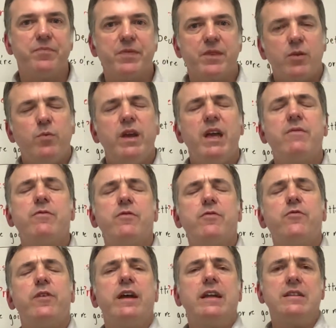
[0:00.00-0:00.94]
We have a
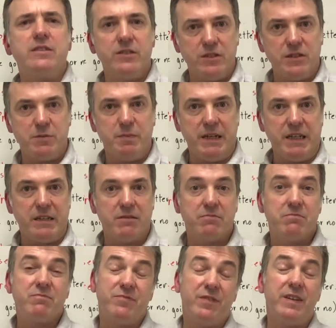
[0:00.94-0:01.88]
friend who's been
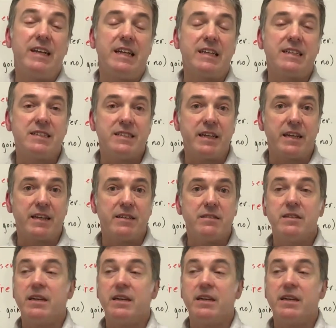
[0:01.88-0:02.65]
feeling sick.